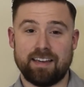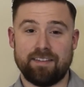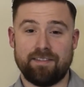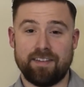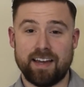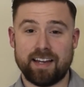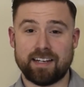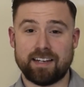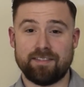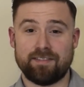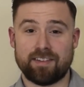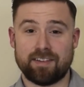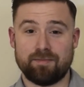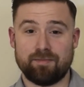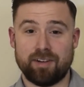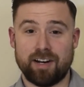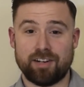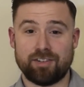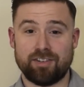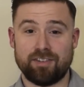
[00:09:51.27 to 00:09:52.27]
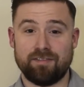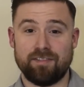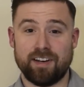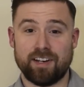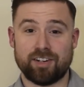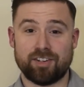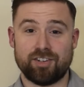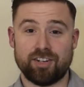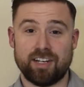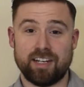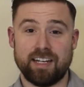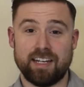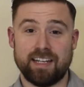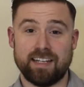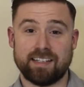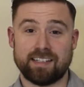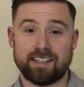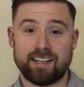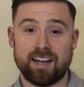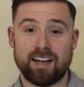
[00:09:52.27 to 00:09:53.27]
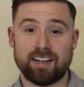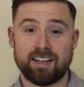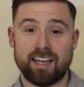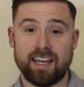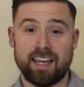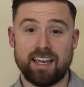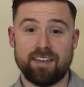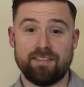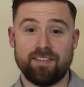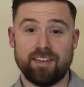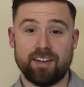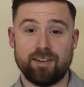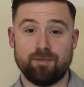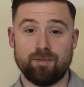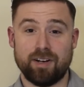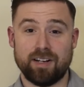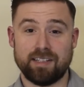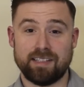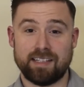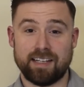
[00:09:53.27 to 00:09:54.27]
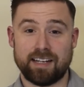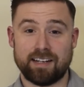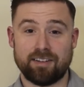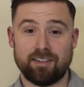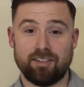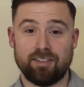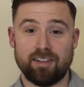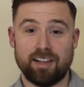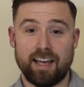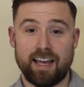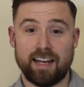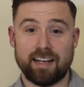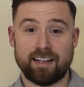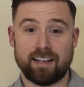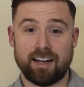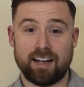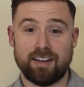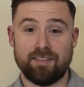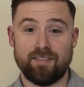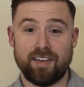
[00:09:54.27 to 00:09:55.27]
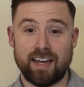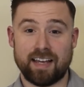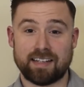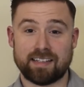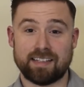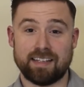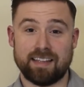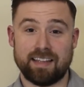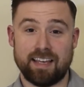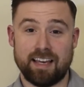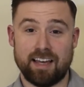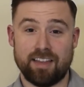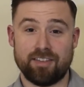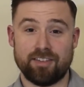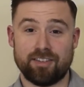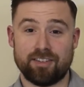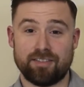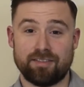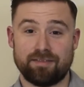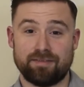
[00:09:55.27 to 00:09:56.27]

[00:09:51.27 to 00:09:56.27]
effective compression function is concave in one signal and convex in the other.